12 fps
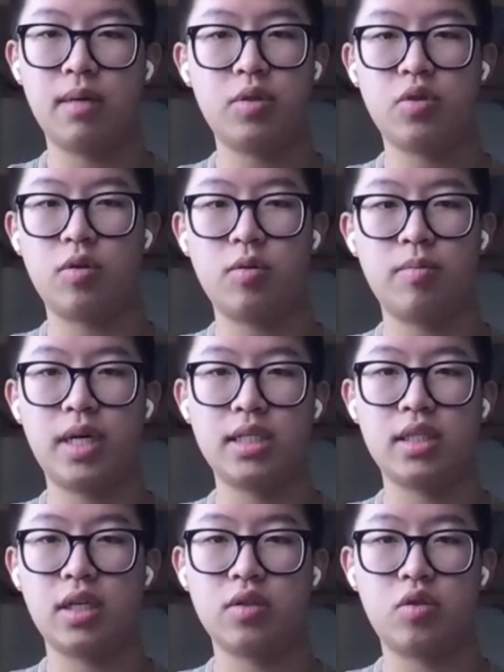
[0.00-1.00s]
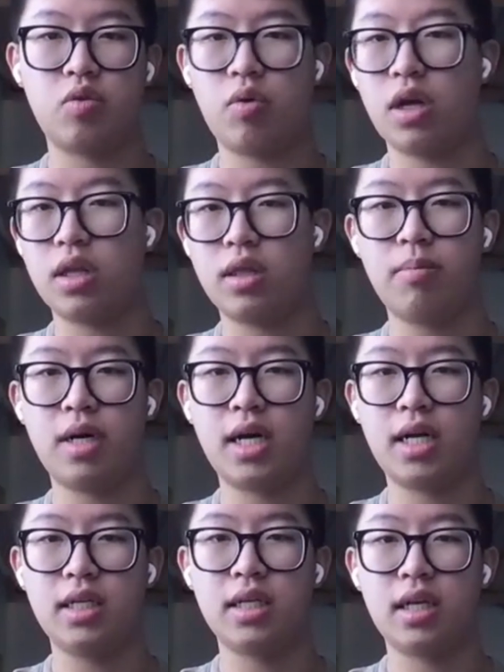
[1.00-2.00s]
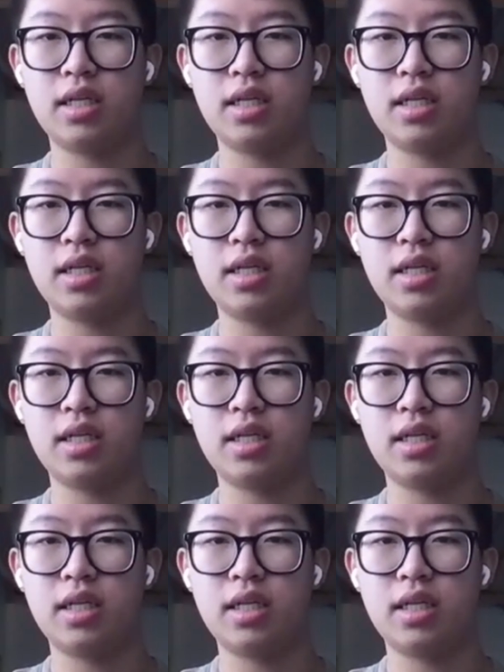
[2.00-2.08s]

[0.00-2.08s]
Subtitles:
absorbed by cells throughout the body,